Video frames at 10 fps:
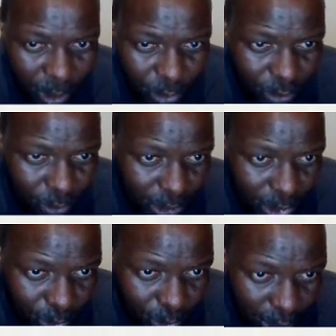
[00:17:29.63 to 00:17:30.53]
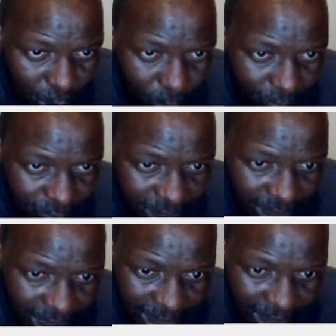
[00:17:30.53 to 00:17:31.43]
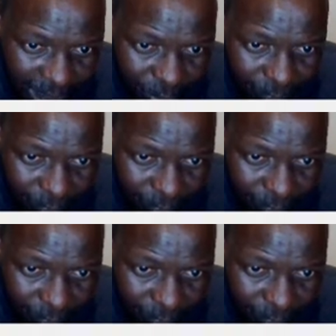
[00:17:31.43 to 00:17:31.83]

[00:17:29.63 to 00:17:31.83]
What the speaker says: we're going to do, we've taken care of